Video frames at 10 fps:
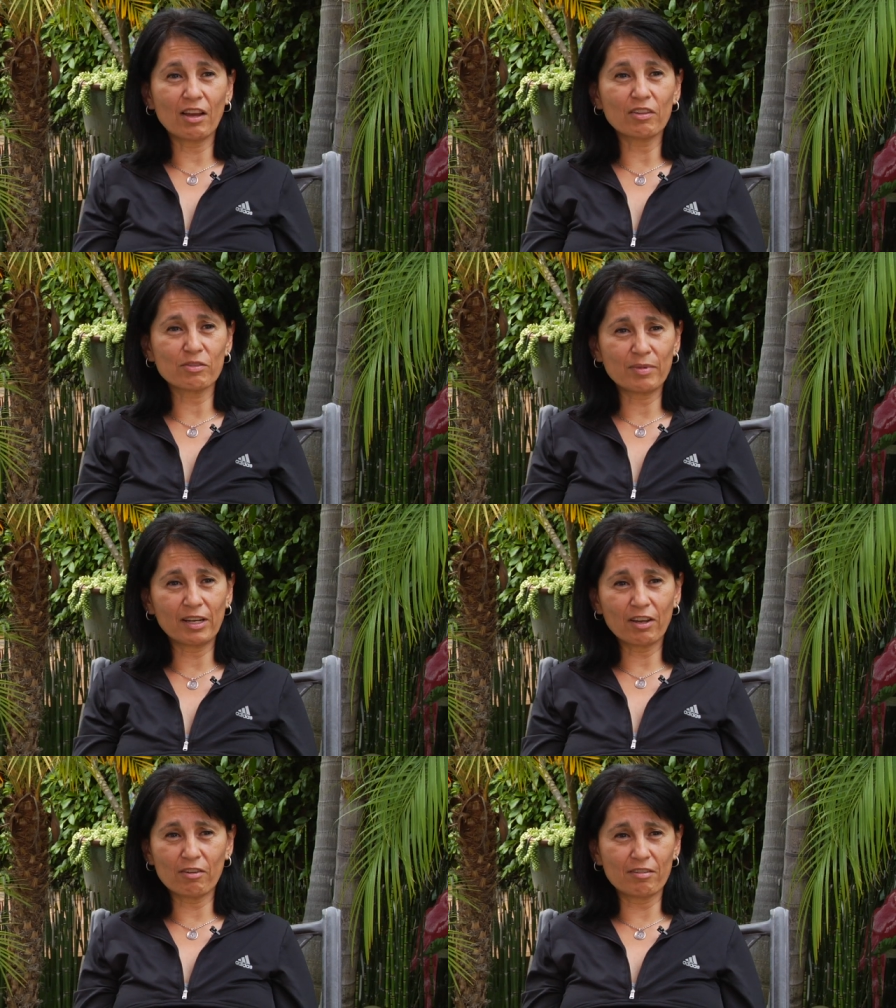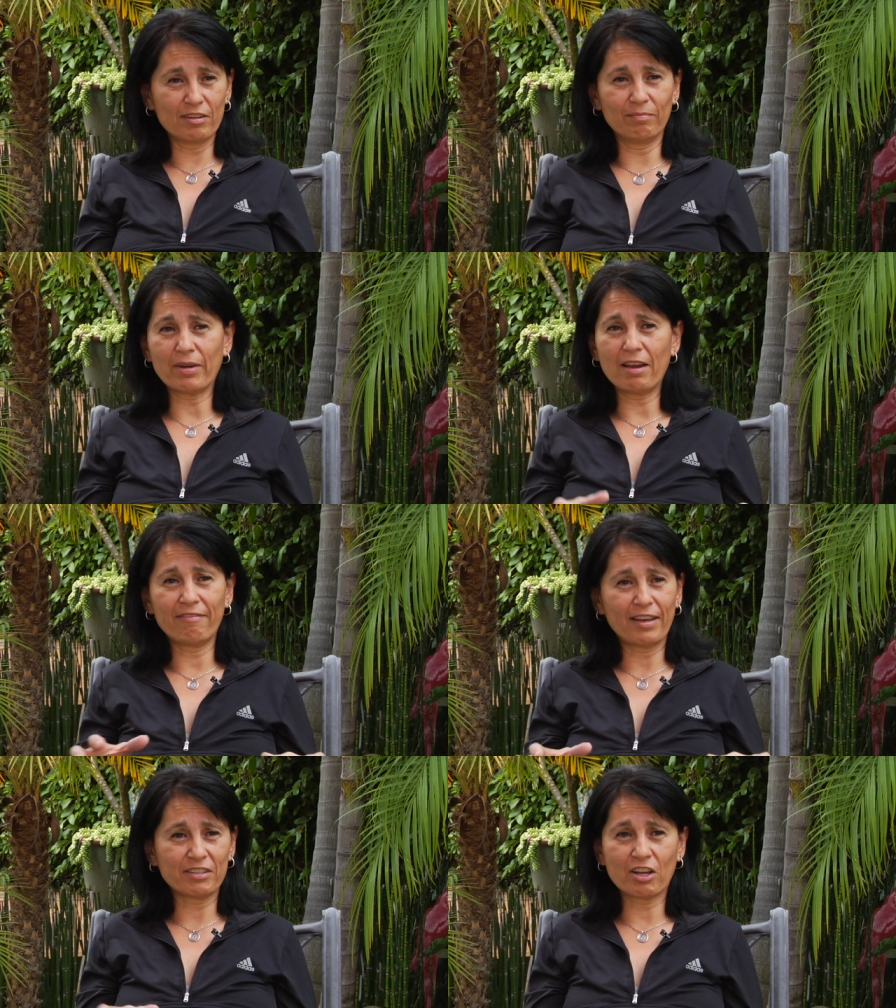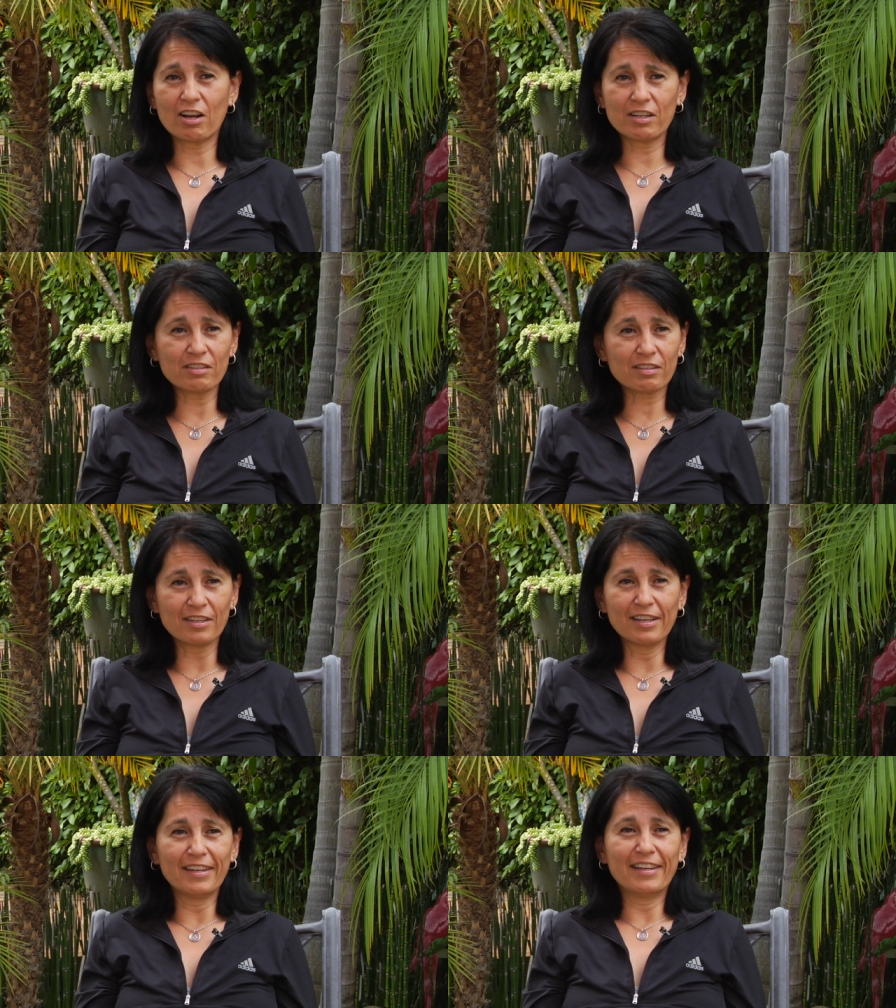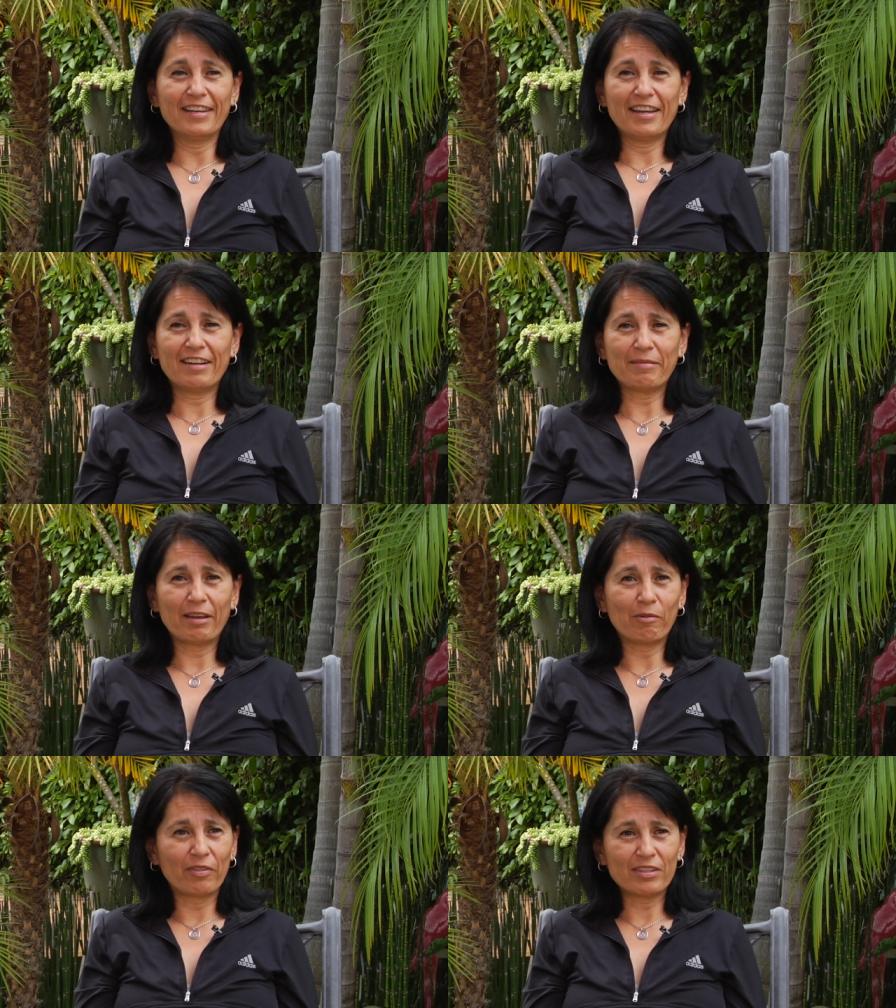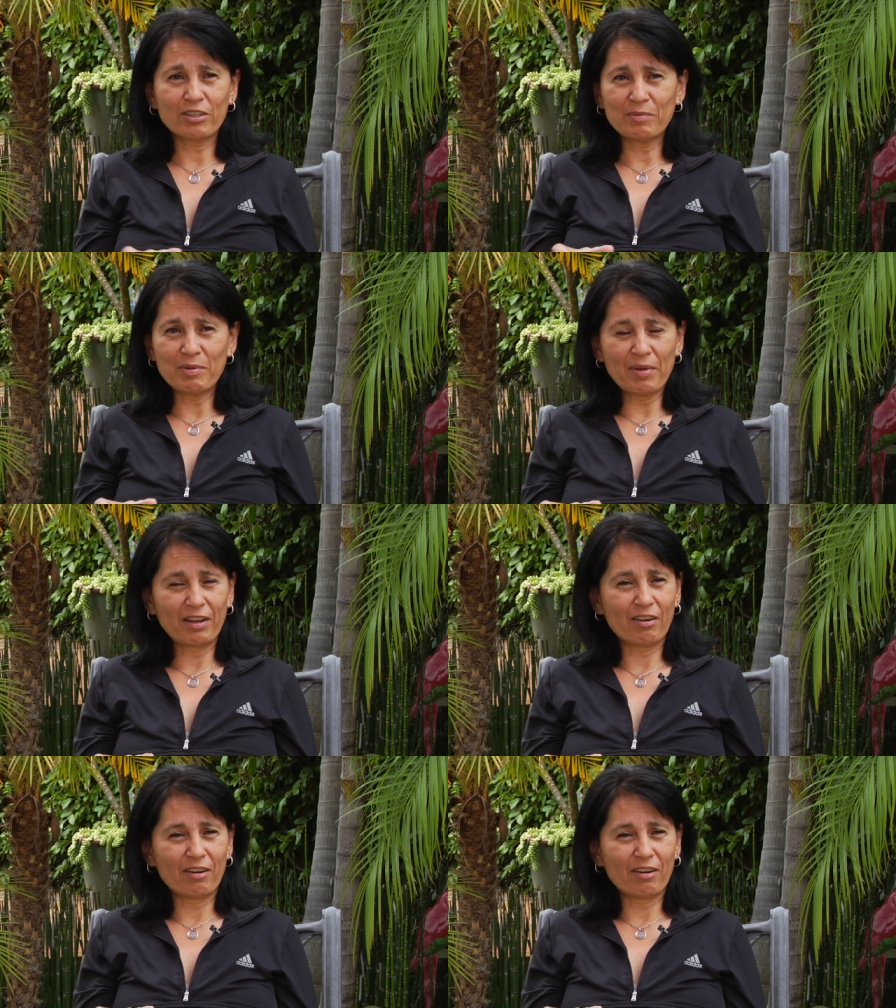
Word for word: how those men go and buy fast cars? And I'm like, well, this could be my